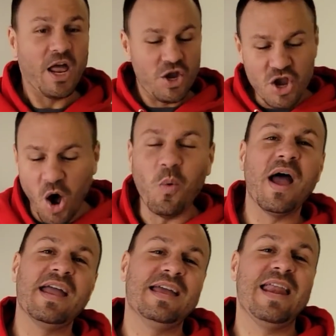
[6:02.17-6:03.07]
no
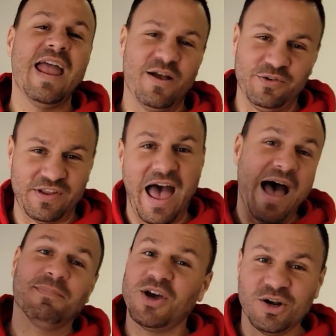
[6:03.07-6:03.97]
way in Hales
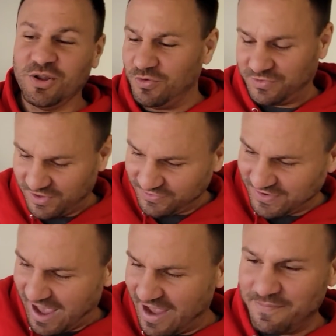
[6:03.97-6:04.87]
I'm going to lose this
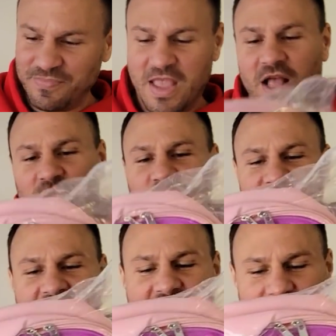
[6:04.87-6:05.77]
time. All right. Look at
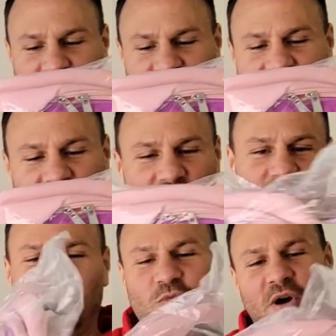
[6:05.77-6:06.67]
that. Look at that.
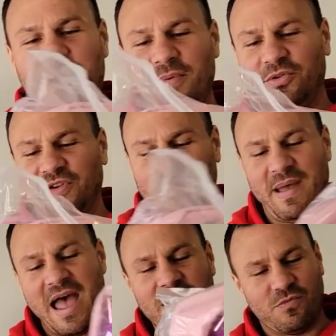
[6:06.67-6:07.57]
Woo. Rainbows in the
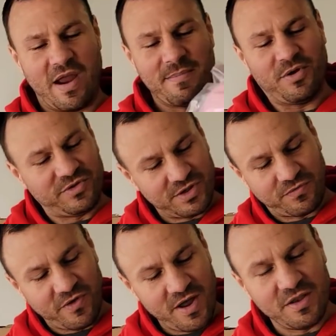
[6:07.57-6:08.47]
back, rainbows in the
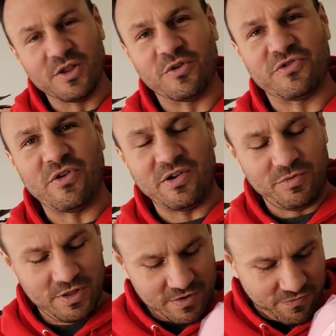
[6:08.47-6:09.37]
front. Nice, little stress nice,
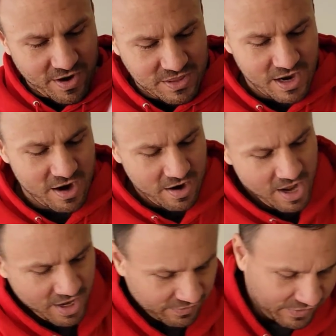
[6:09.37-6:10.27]
relief right nice. there.
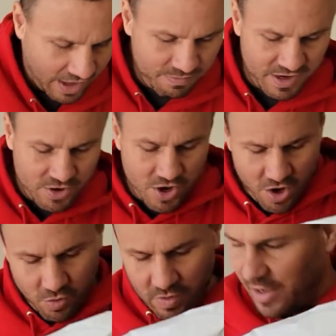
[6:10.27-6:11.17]
There's got to be a
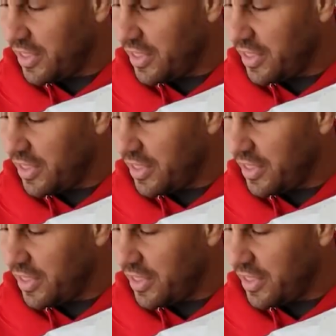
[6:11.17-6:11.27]
note. I